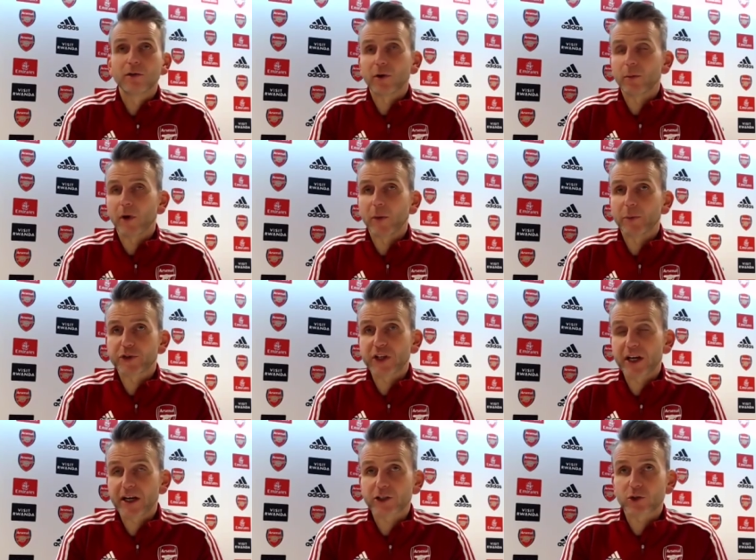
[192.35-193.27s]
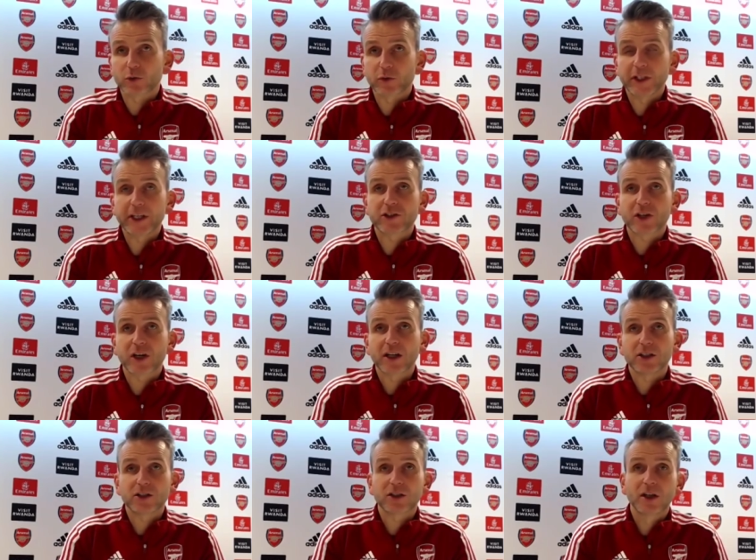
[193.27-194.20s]
from upstairs, or in this
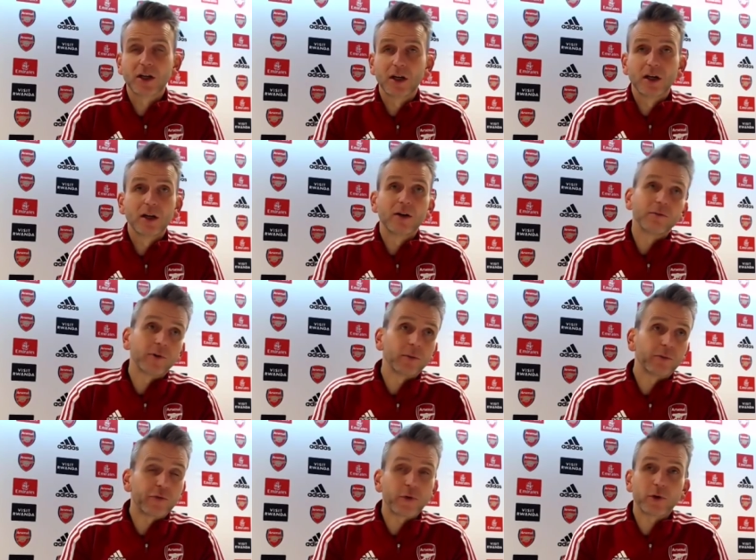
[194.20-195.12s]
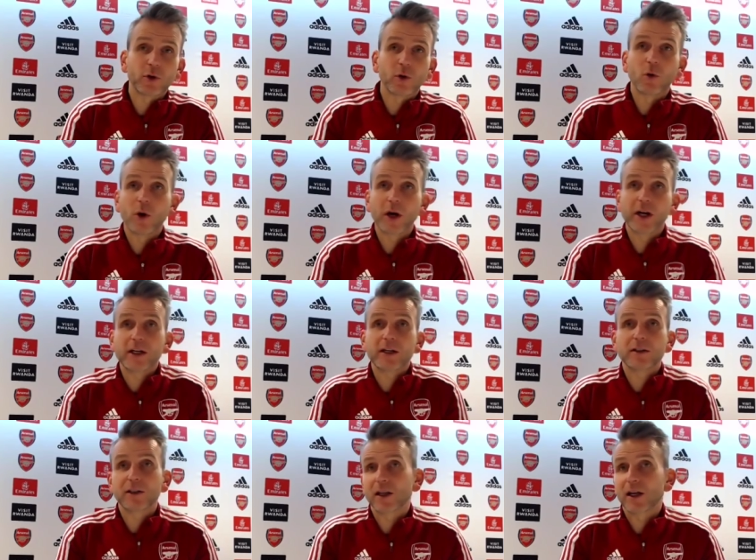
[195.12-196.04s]
case, from further away.